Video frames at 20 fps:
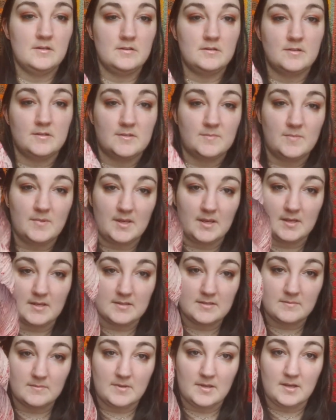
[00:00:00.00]
just
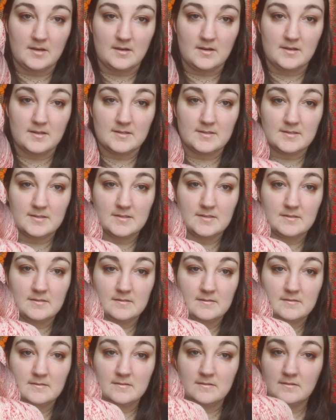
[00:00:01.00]
because I'm curious
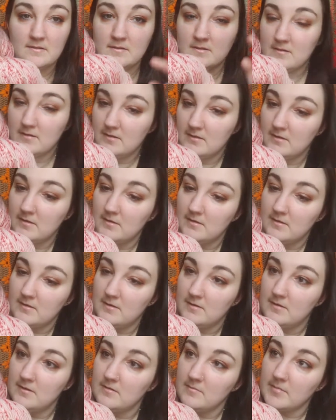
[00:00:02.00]

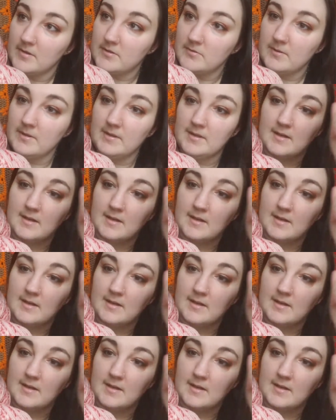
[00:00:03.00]
between